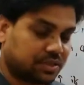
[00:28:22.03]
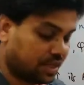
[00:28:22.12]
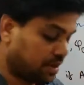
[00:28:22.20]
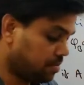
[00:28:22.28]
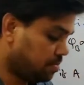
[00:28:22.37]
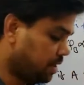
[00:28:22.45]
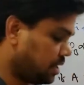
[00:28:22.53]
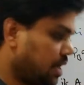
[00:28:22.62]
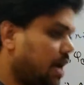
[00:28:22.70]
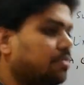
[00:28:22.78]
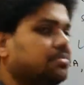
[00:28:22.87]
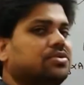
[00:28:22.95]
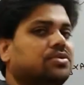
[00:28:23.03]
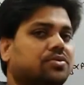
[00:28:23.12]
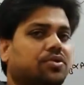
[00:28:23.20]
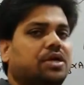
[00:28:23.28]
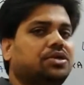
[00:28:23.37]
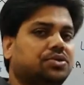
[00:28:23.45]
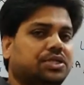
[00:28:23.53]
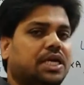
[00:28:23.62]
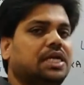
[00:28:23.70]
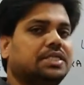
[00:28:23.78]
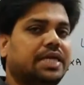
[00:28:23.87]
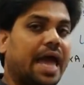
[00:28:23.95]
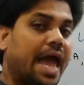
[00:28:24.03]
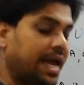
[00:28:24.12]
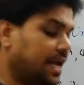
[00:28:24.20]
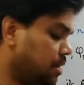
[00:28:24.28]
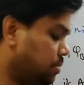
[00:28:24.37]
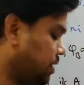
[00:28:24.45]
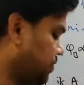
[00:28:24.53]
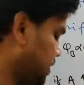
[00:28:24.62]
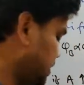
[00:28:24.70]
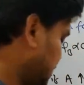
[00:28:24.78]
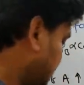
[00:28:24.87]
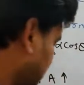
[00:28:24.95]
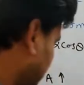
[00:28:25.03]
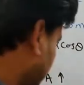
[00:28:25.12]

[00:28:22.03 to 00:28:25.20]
same, but I am going to change the angle between the